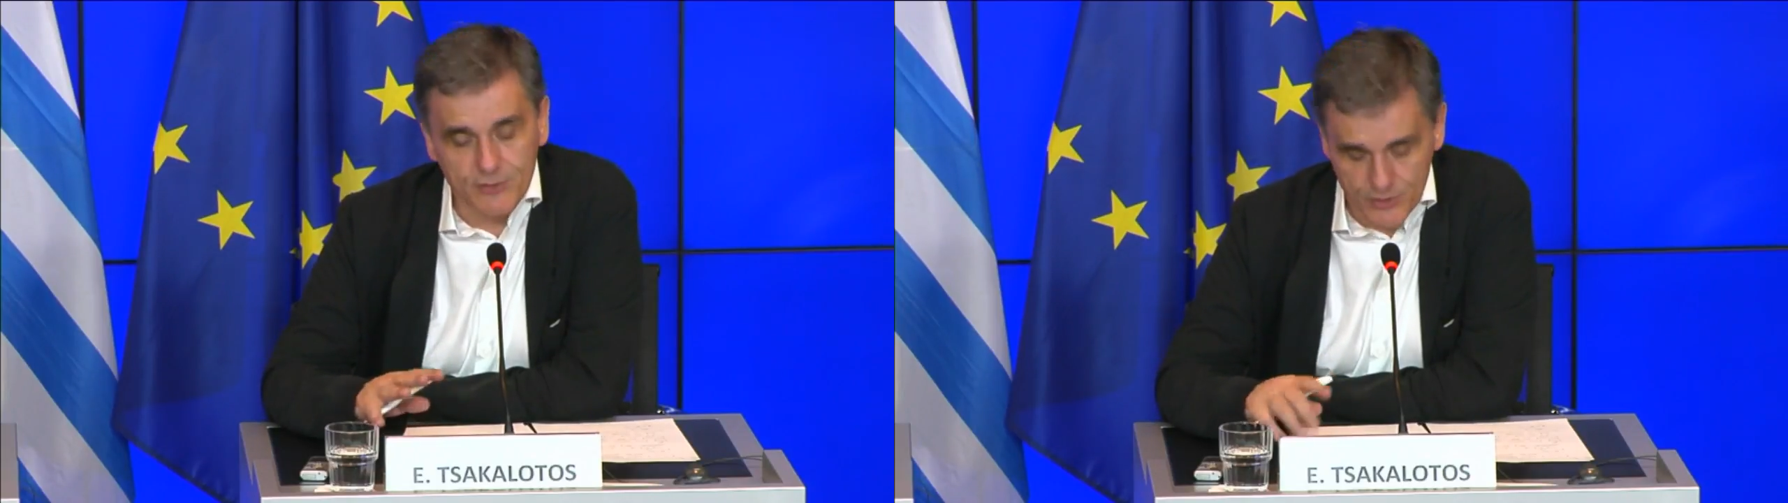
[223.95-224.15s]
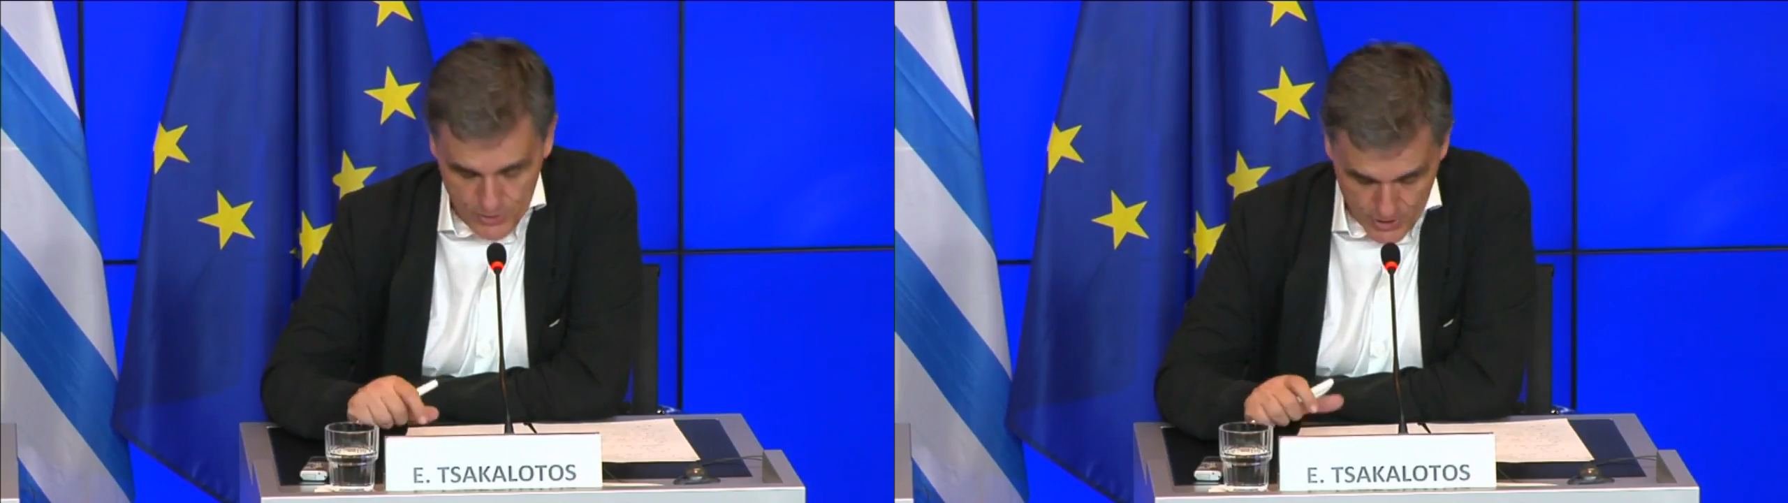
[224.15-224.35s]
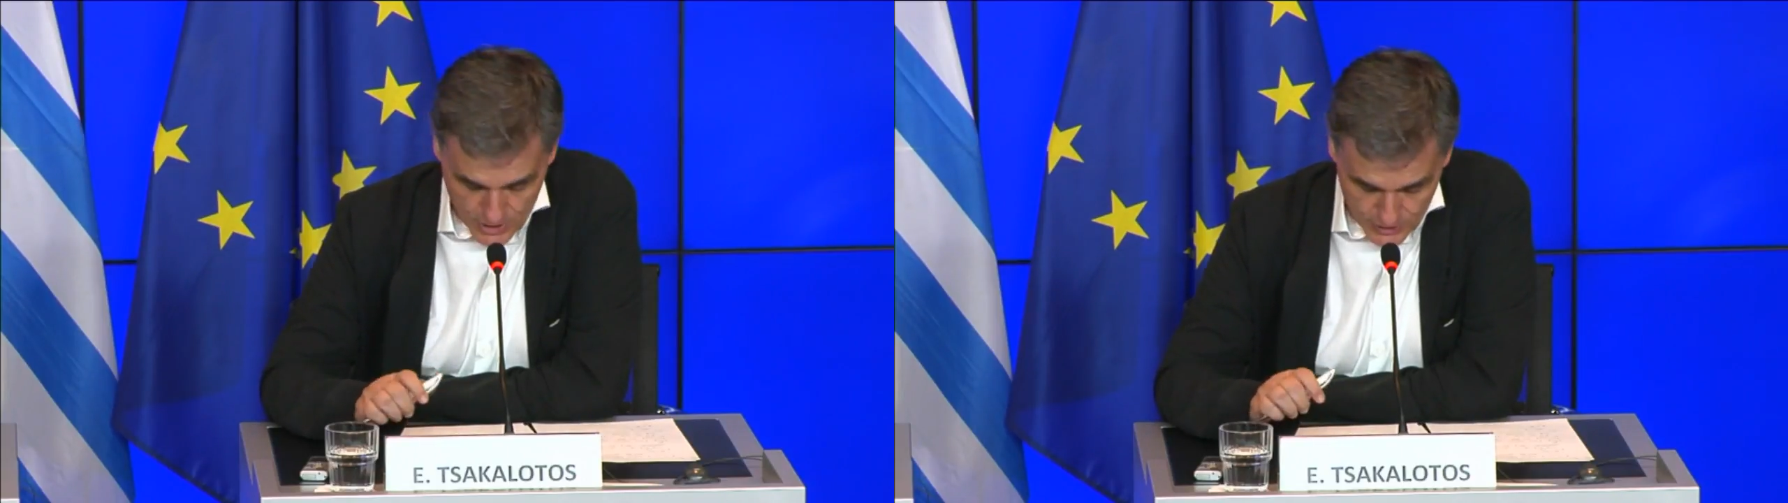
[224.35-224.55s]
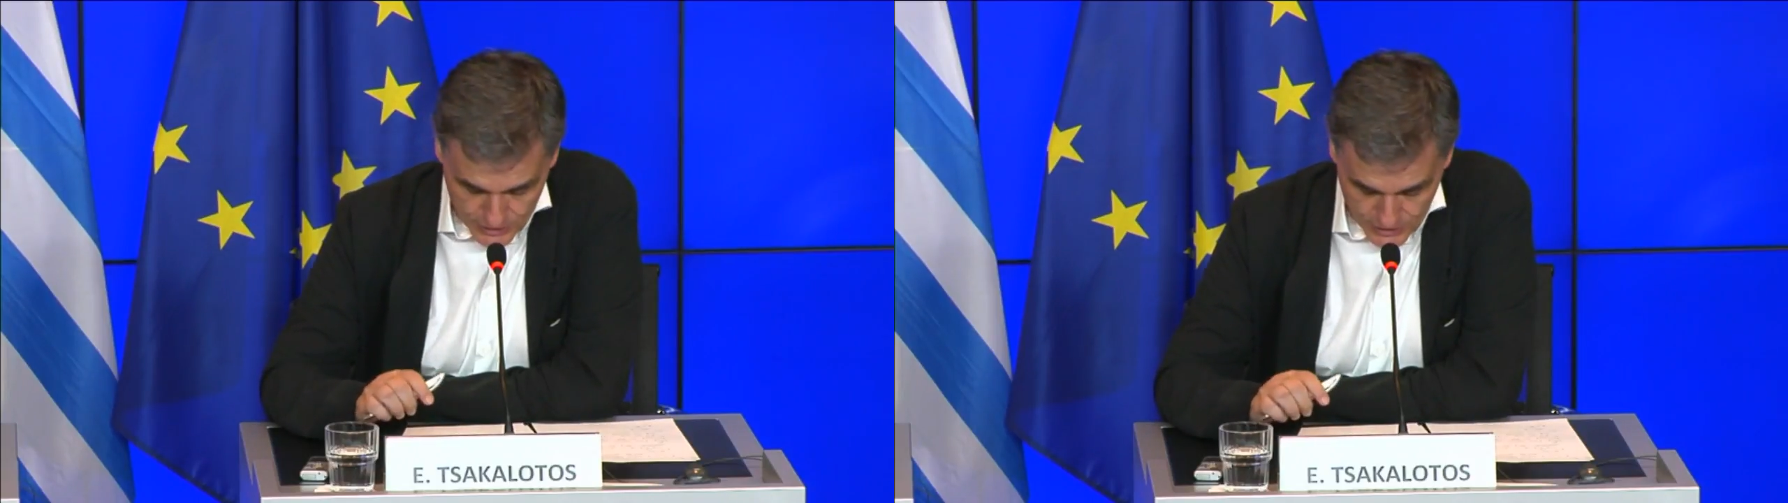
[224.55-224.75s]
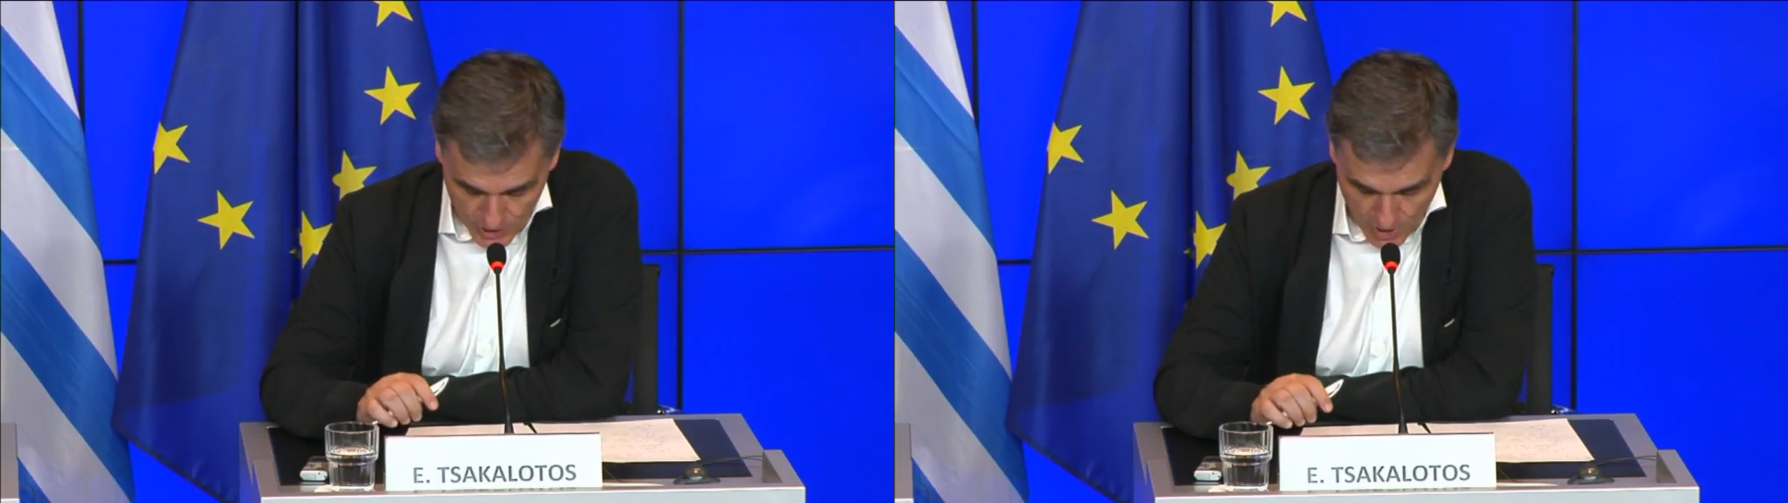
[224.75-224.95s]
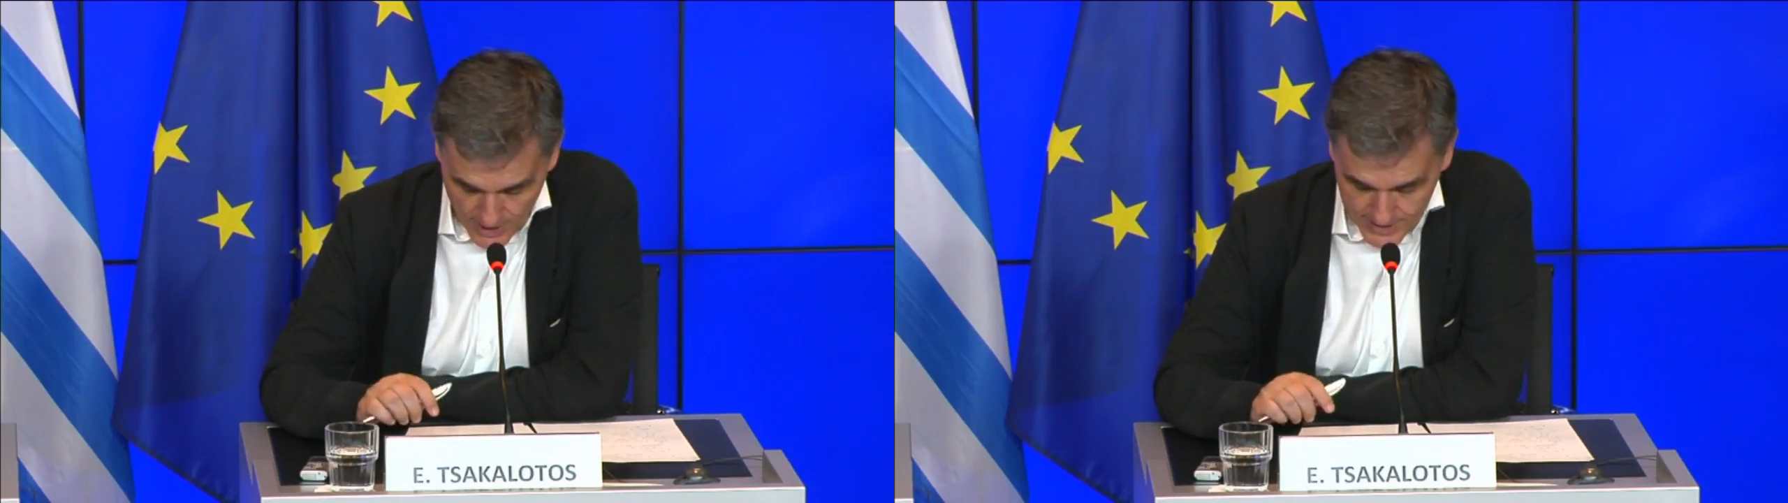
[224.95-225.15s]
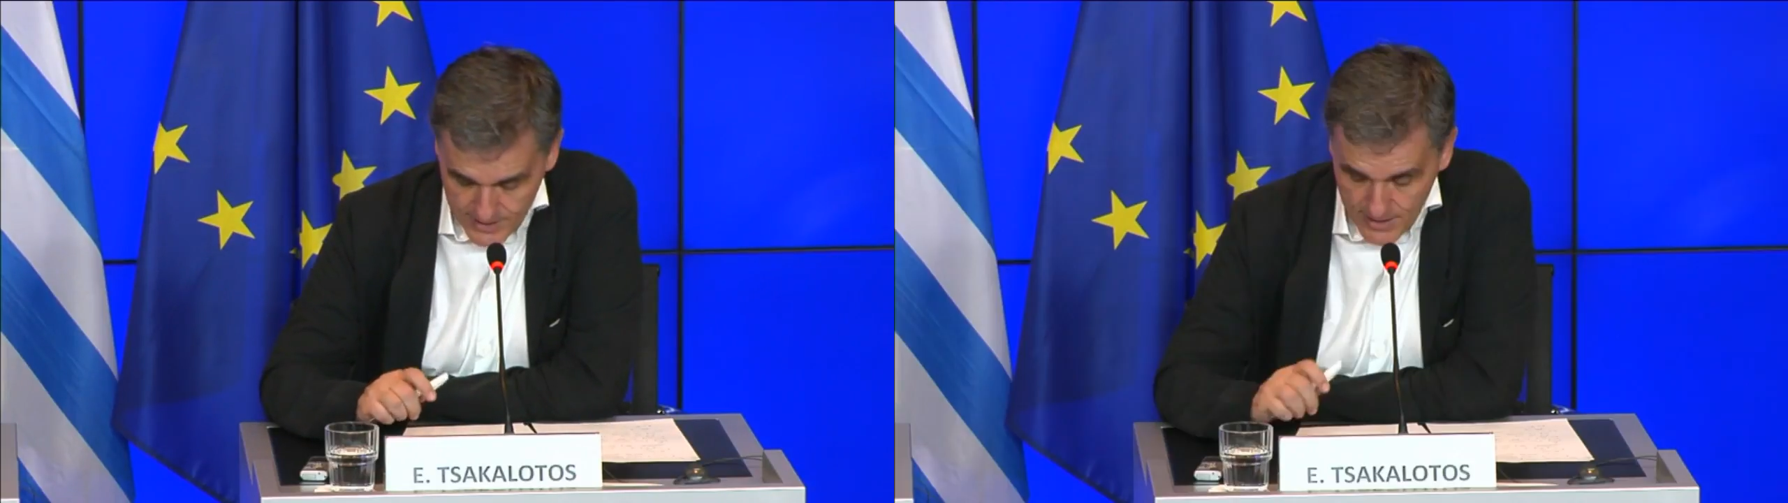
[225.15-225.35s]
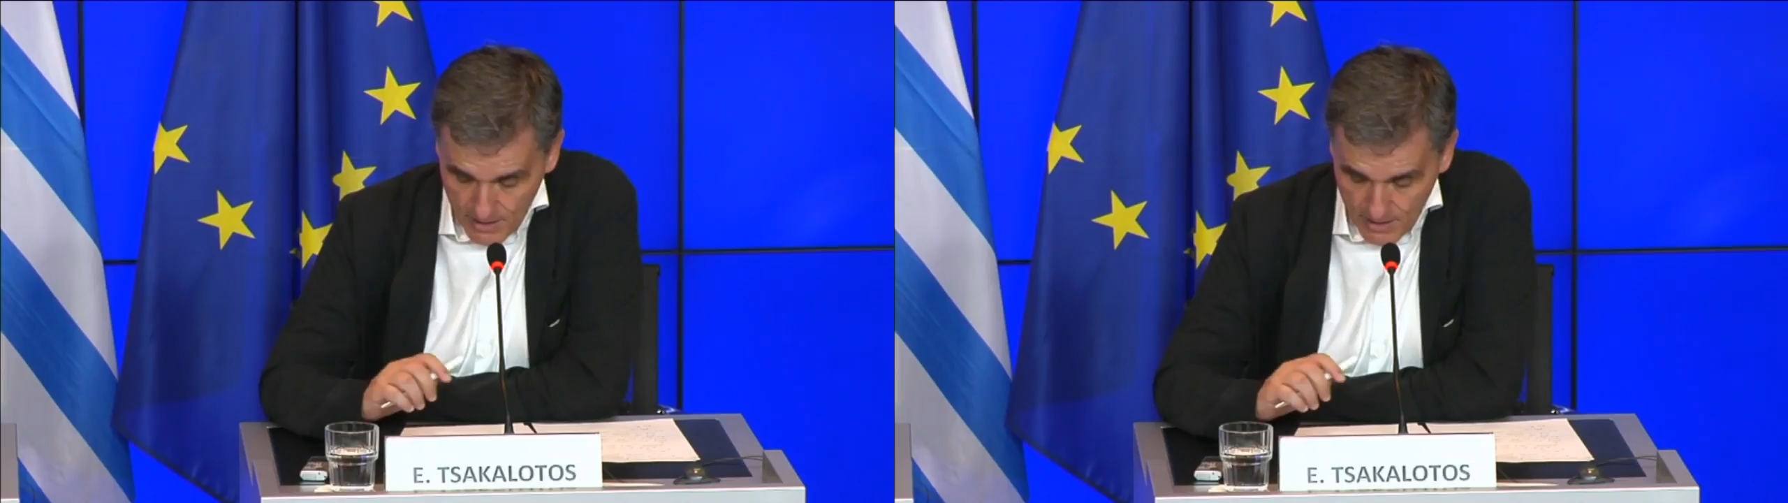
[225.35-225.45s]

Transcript: to decide